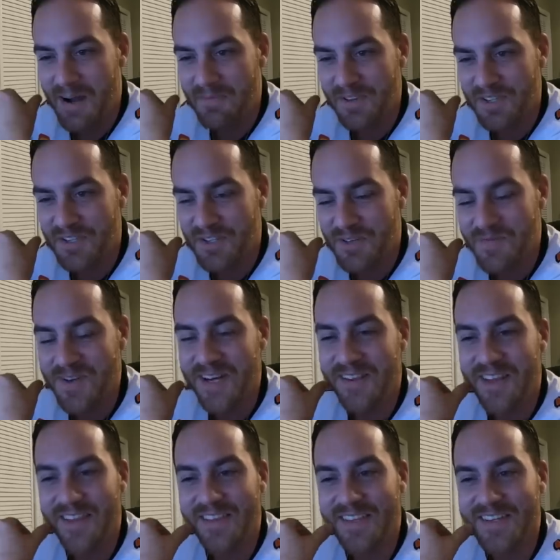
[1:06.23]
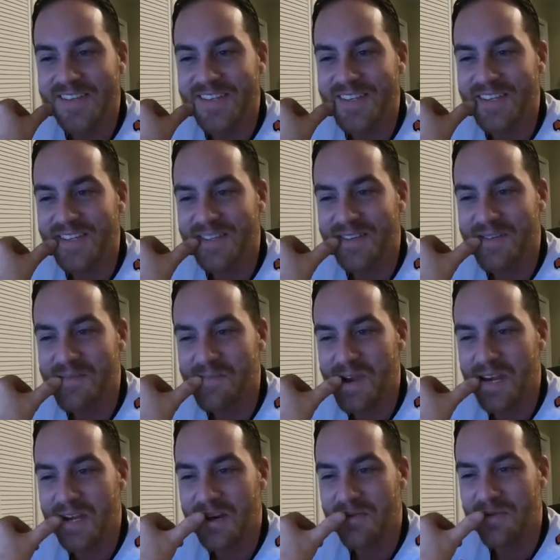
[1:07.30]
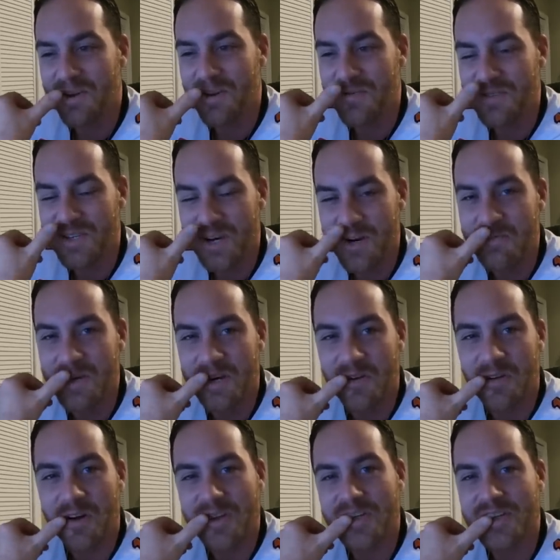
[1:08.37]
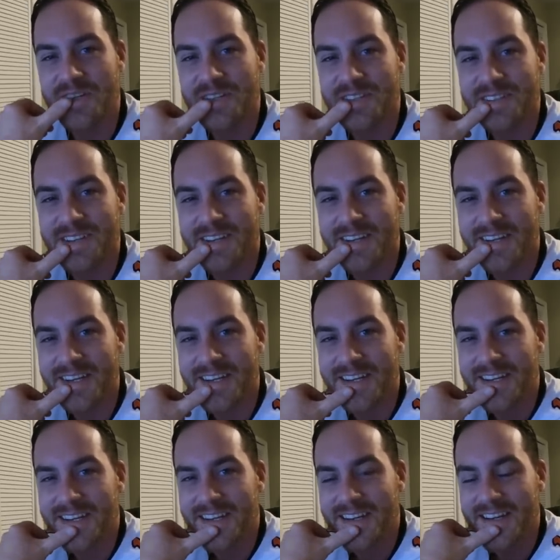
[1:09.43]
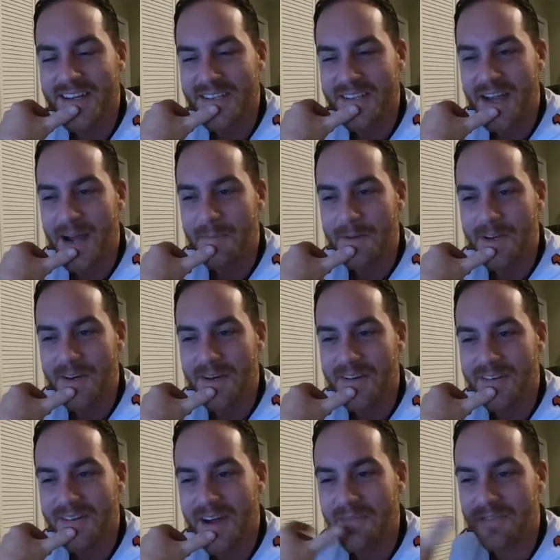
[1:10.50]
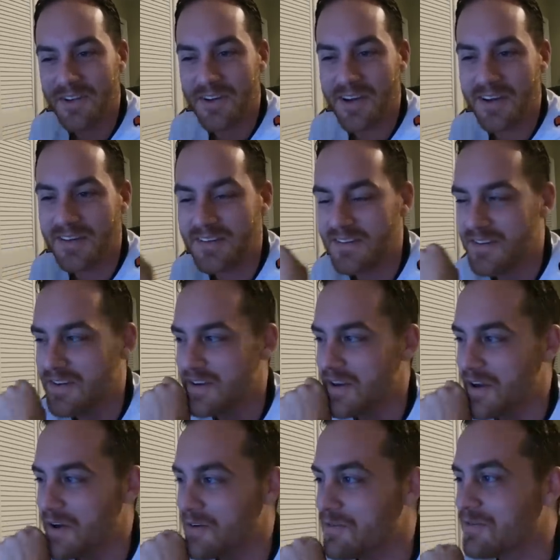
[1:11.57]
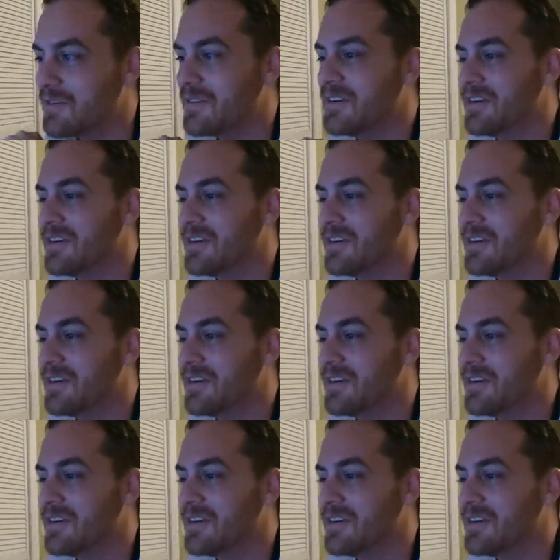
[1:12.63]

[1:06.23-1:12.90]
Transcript: I'm assuming that this is making fun of Jeremy Clarkson in Top Gear. I've done it, you know,